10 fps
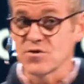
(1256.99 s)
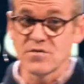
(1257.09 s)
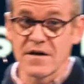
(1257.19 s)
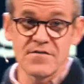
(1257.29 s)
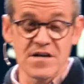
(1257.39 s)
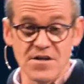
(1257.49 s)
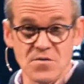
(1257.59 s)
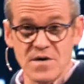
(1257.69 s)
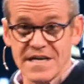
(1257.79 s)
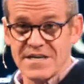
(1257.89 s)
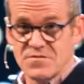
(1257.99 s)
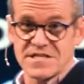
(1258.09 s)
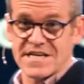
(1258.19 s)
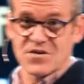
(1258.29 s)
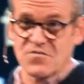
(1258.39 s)
showed love in another way. He would
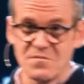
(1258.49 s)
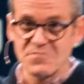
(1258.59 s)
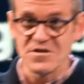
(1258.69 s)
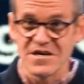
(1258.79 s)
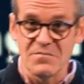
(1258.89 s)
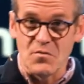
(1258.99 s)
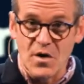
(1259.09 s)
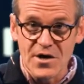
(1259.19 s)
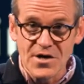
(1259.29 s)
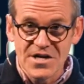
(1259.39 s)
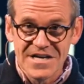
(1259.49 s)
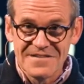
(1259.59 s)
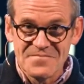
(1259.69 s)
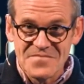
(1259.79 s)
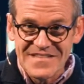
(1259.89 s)
stand over me with a cup of water.
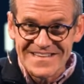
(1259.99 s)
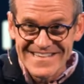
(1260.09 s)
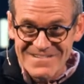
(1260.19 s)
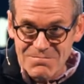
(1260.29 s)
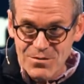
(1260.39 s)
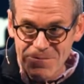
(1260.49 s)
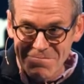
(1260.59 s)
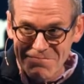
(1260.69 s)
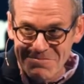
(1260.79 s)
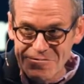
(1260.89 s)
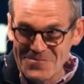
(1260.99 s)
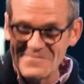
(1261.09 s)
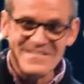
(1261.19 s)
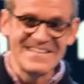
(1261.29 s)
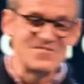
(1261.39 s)
Bloop,
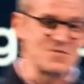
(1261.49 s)
bloop, and